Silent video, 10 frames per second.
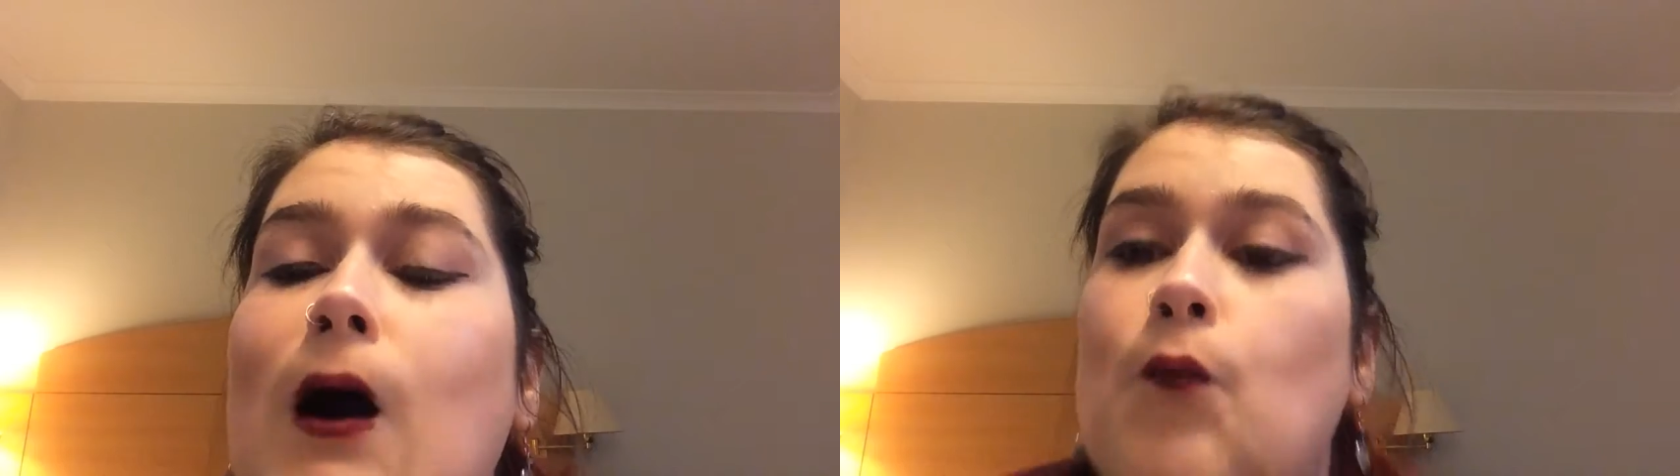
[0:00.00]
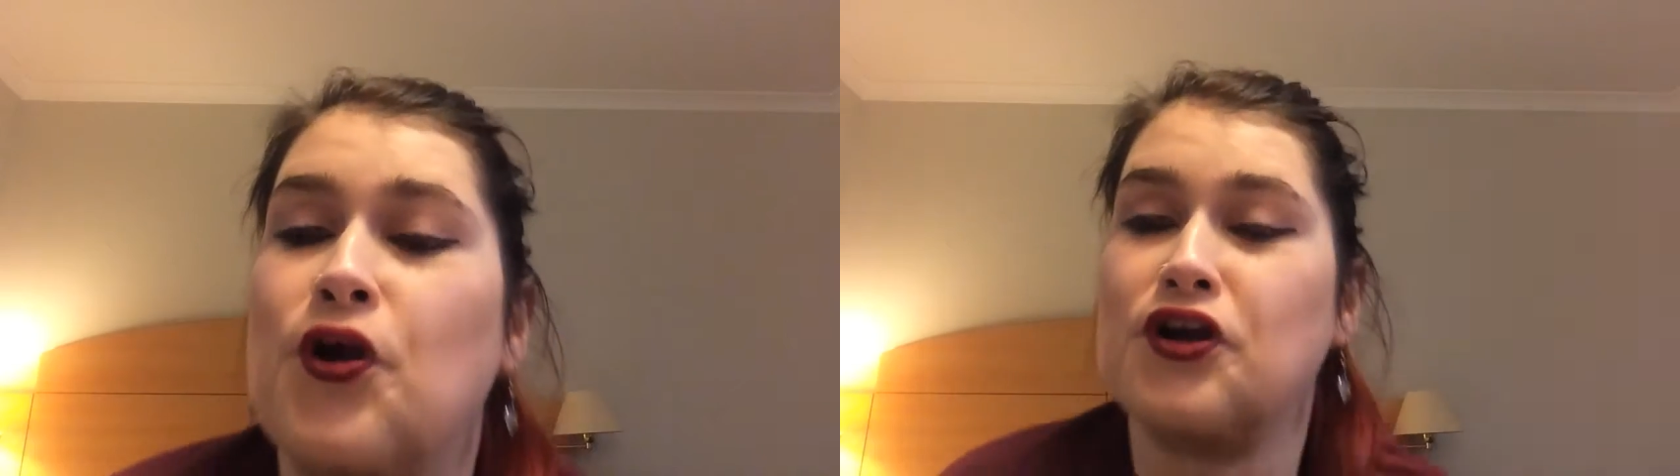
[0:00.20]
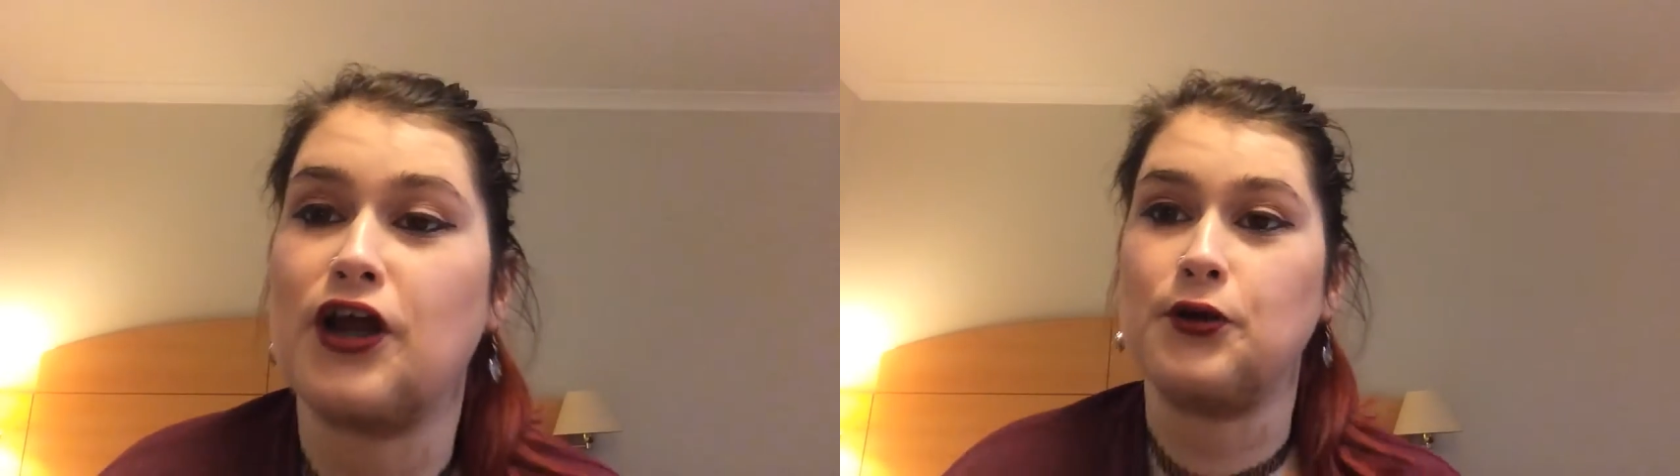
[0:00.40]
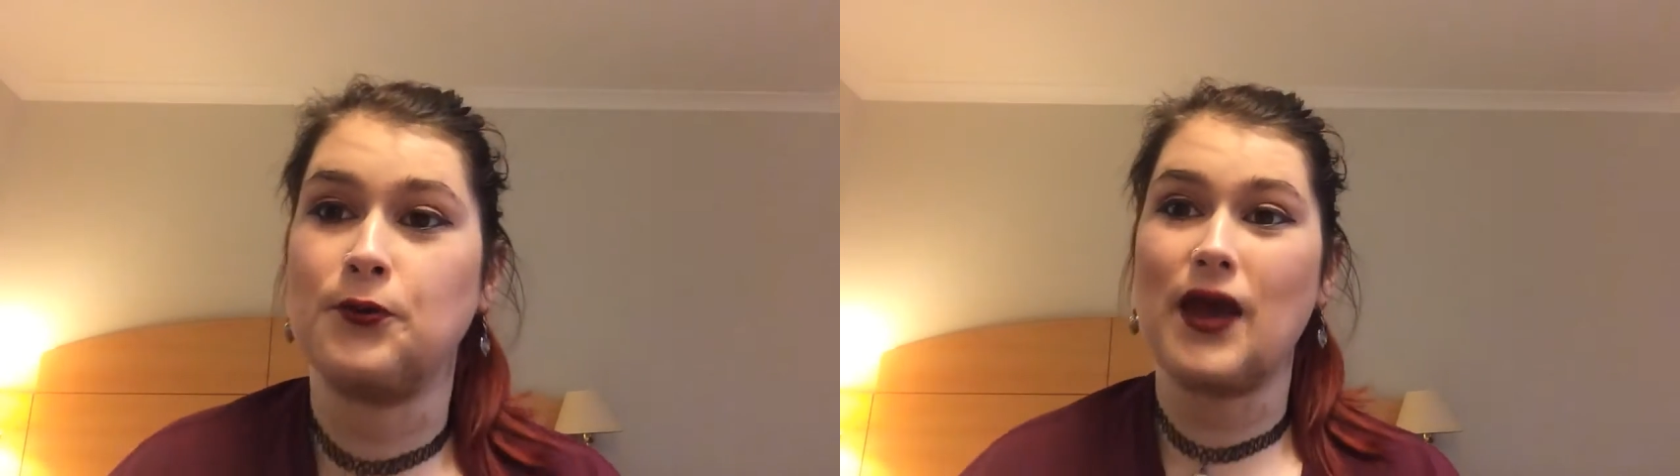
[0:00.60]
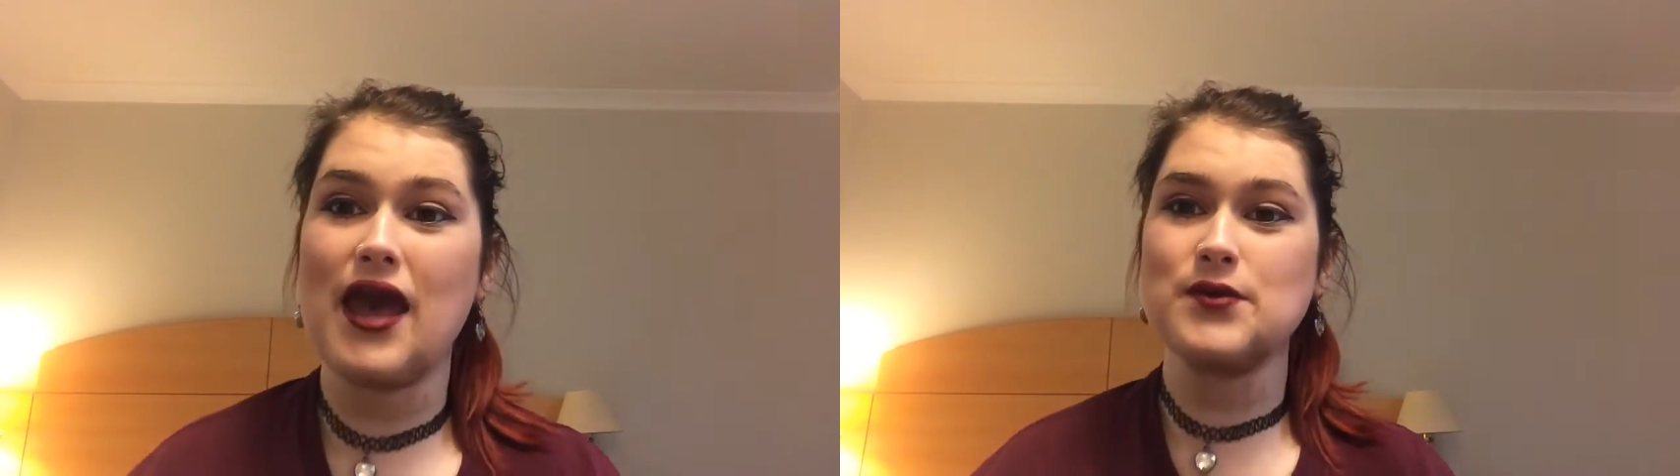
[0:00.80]
I'm weird, I know.
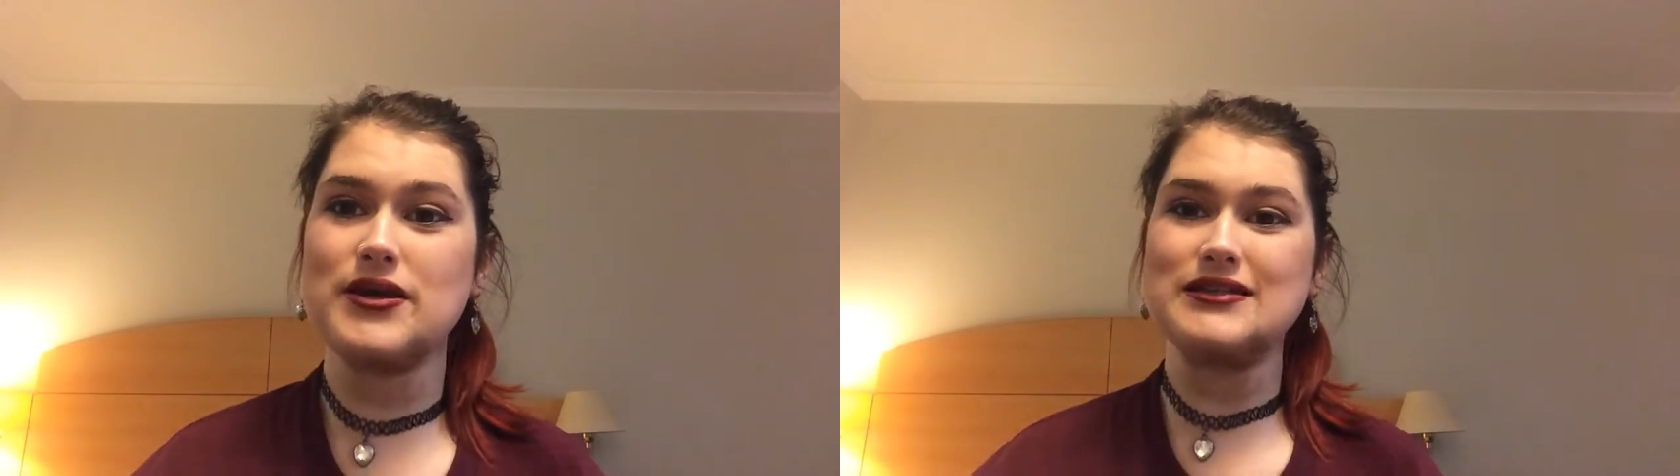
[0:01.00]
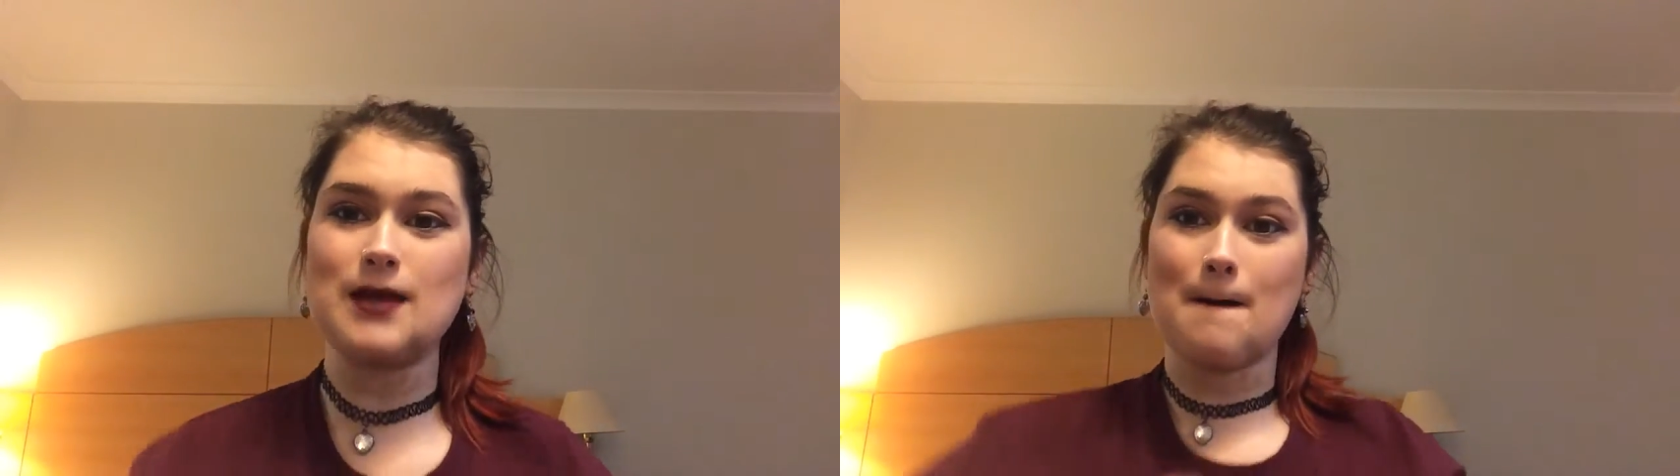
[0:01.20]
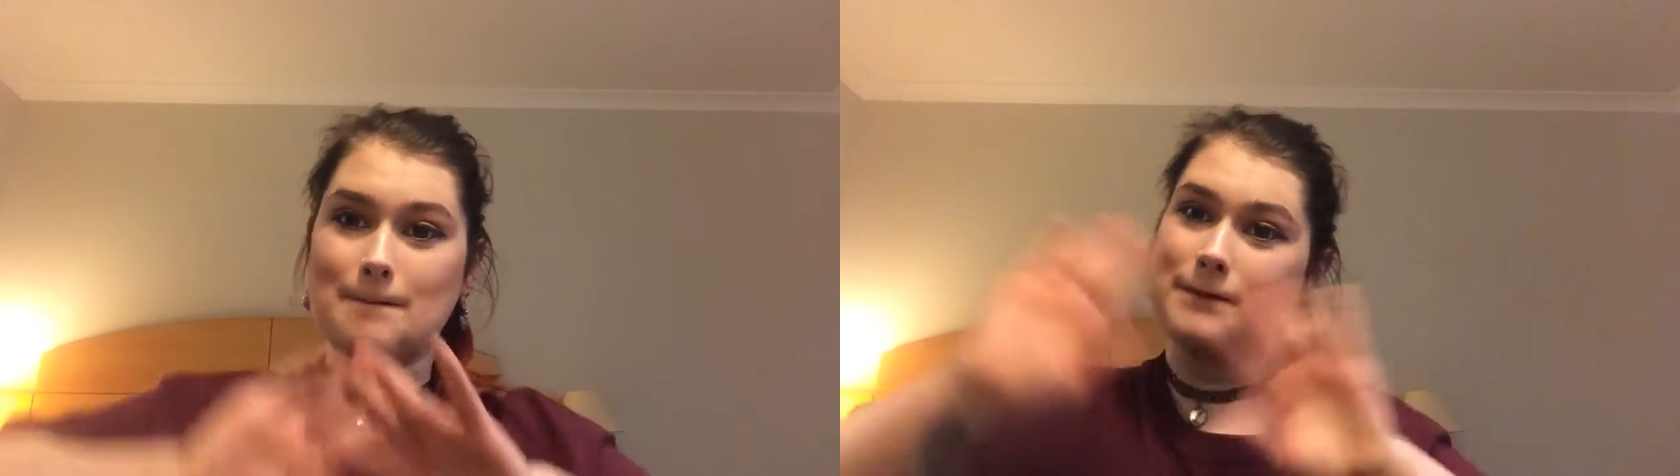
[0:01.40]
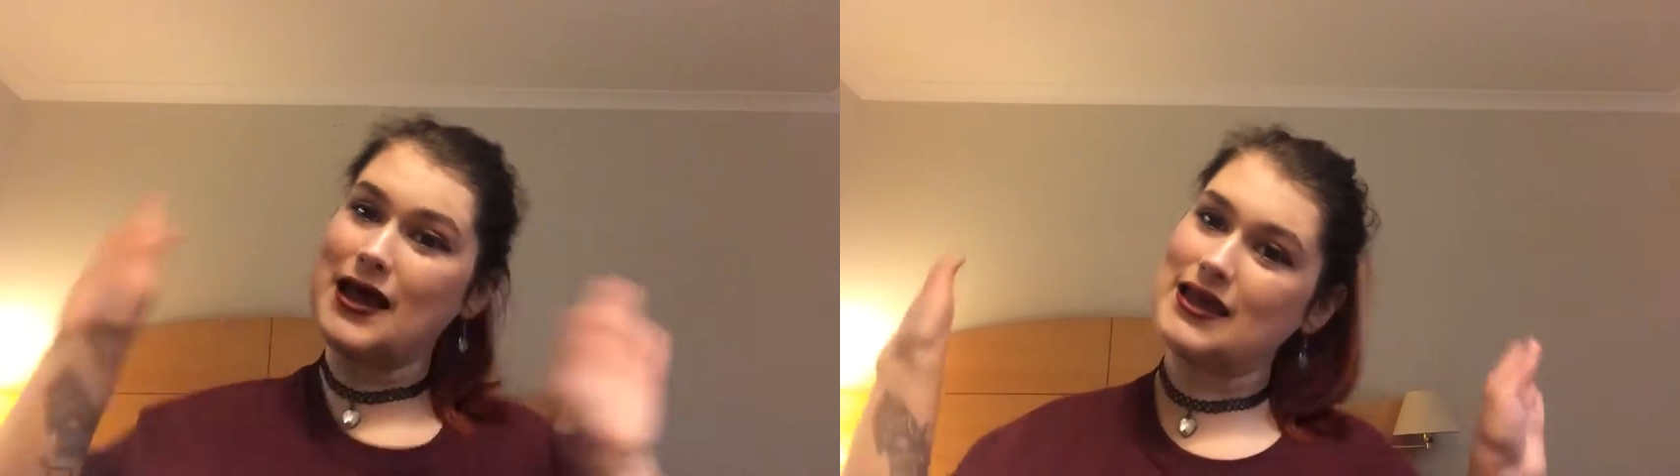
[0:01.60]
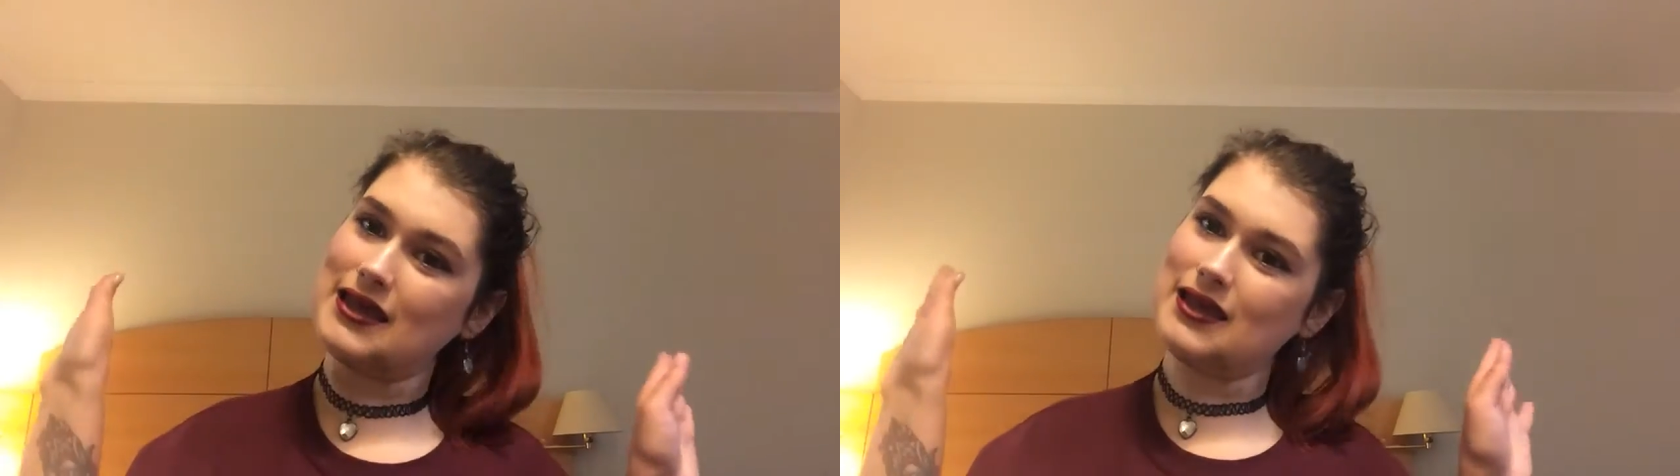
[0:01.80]
Anyways,
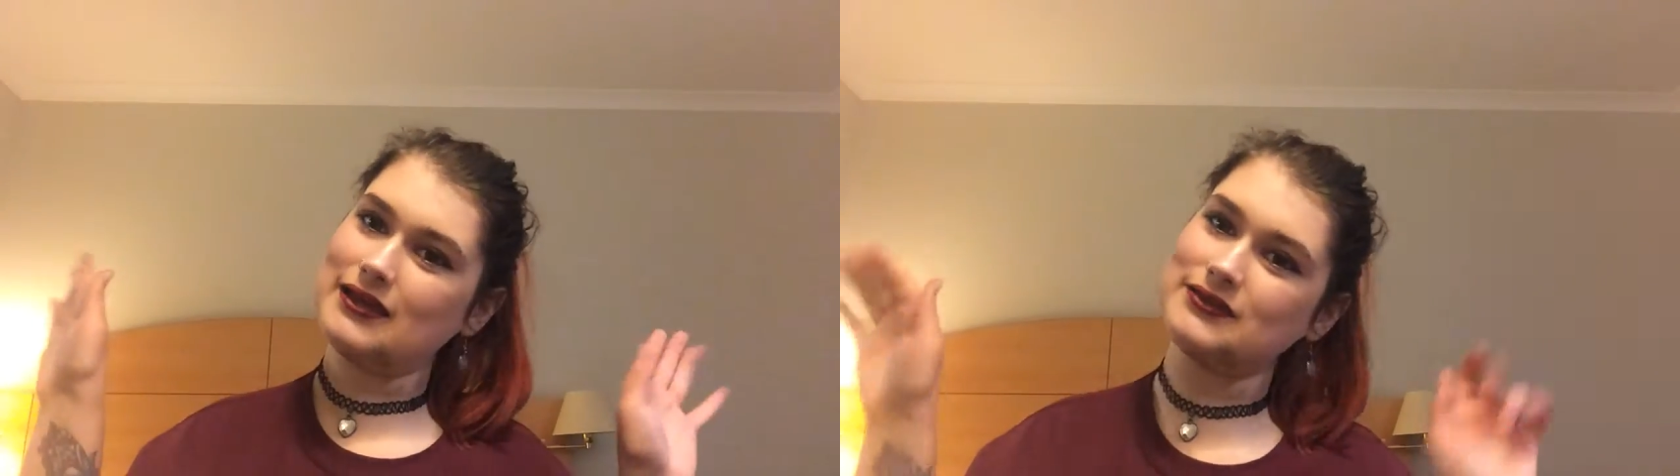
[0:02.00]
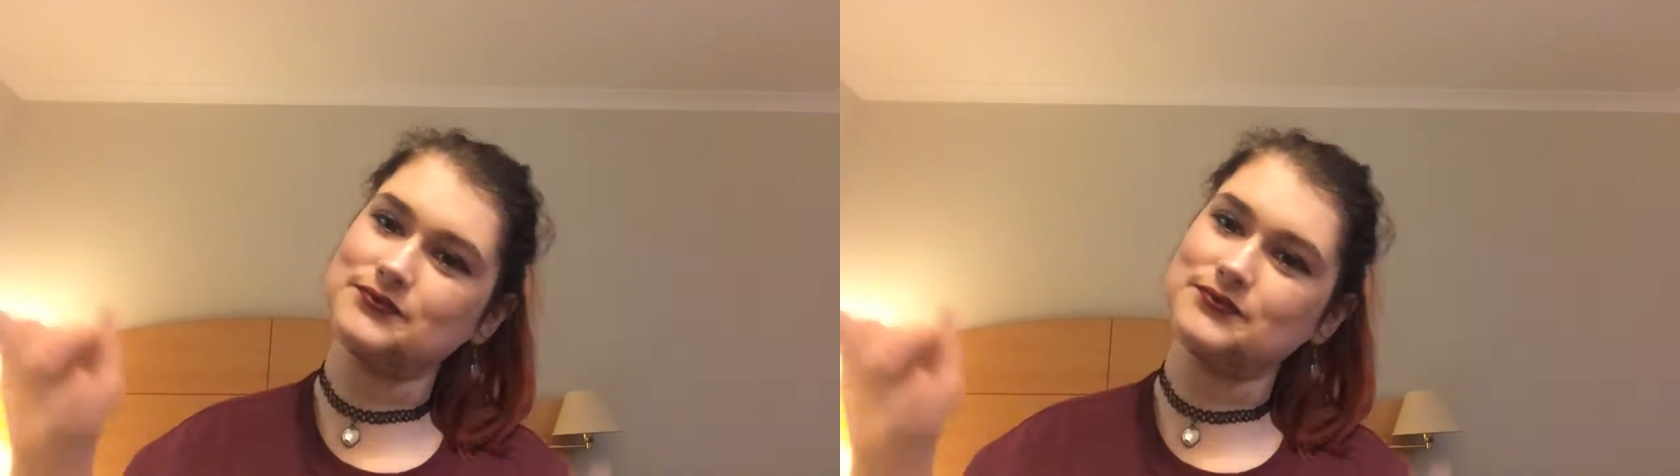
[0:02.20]
bye!